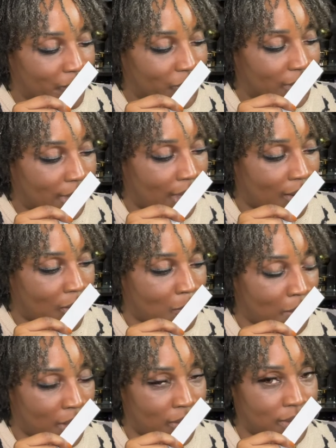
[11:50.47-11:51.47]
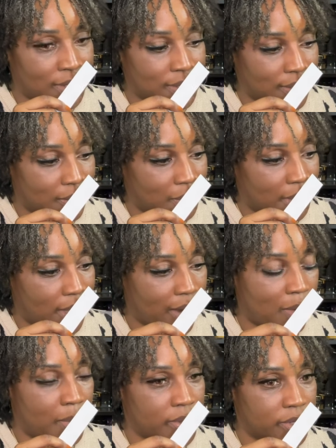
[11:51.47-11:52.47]
Caramel and cinnamon.
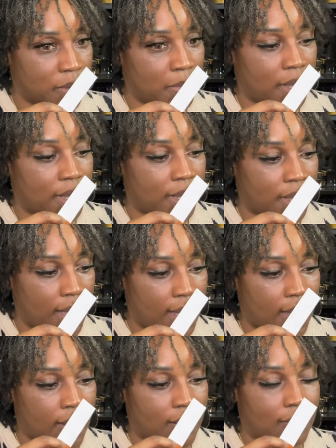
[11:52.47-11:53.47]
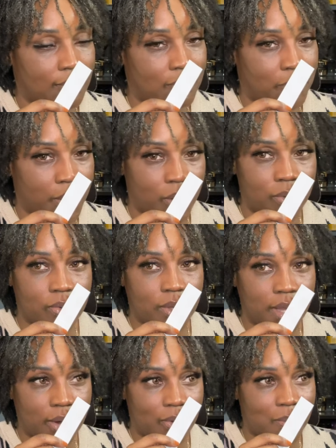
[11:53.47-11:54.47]
Caramel, cinnamon, cacao, burnt
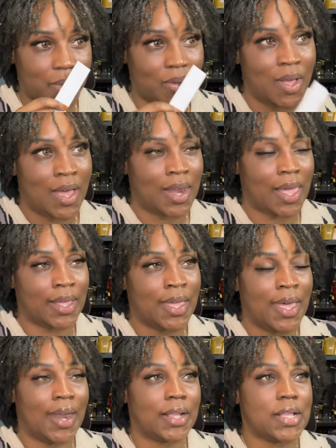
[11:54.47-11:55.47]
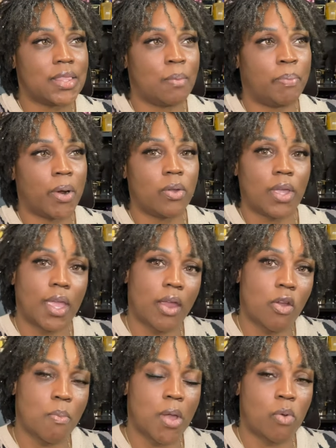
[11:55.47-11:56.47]
caramel. Like, and I think the burnt
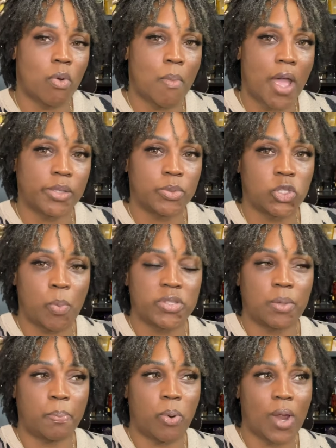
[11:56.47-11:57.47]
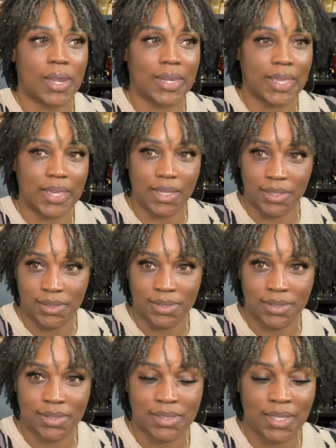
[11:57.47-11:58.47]
caramel reminds me so much of
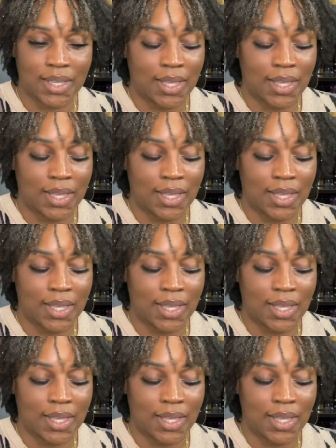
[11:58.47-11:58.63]
pralines.